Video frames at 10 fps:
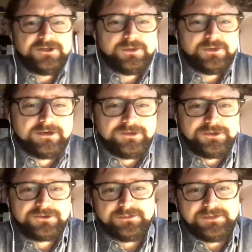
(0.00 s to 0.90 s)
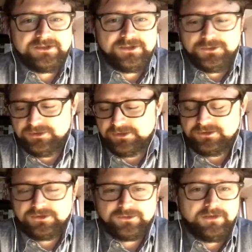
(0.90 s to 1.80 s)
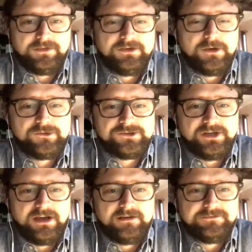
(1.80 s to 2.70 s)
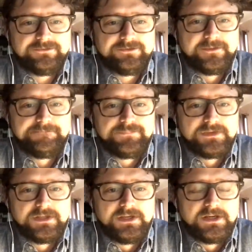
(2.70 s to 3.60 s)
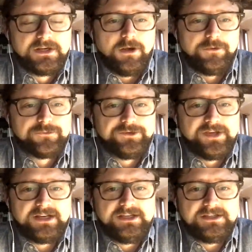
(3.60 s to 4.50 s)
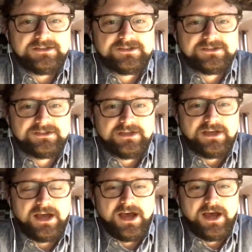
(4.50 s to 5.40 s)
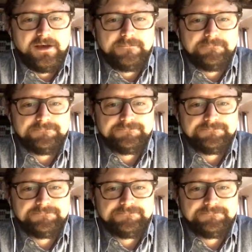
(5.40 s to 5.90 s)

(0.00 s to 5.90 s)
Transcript: you introduced me to the sort of the notion of cultural techniques, the